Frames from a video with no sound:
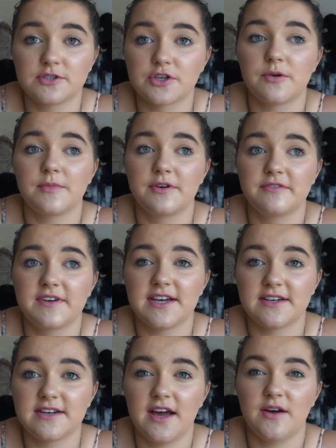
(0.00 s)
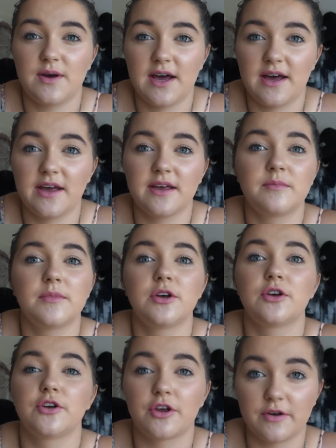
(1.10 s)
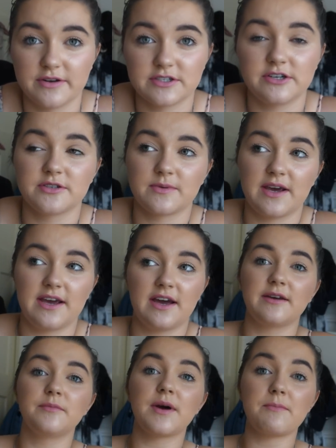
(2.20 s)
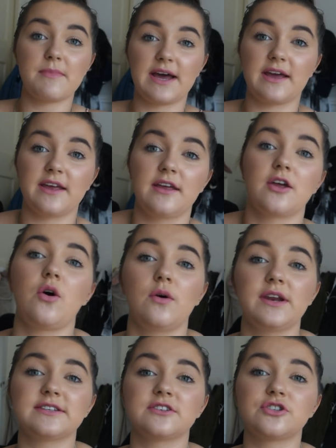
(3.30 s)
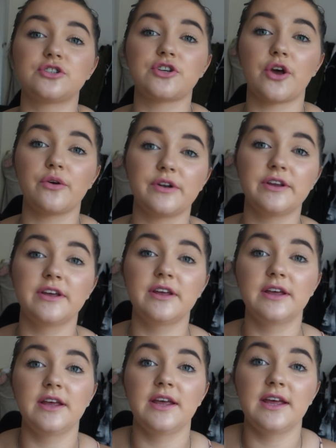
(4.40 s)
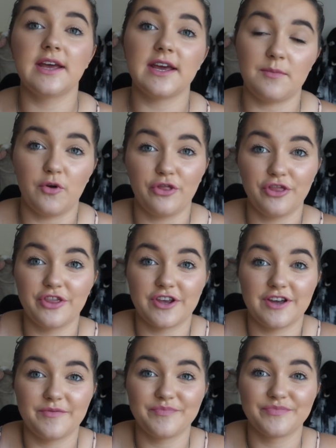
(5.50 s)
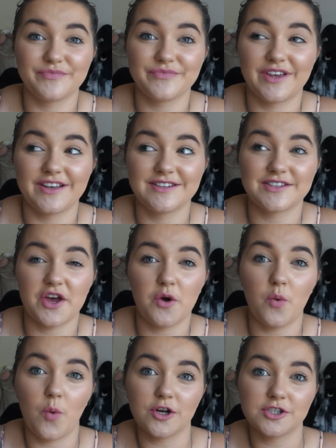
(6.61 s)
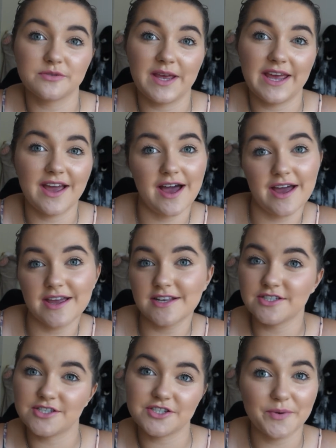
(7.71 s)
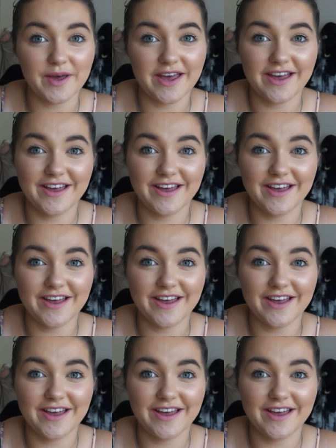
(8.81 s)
so motivated now, I am going to lose weight. My goal is 1 stone in a month, so watch me, I can do it.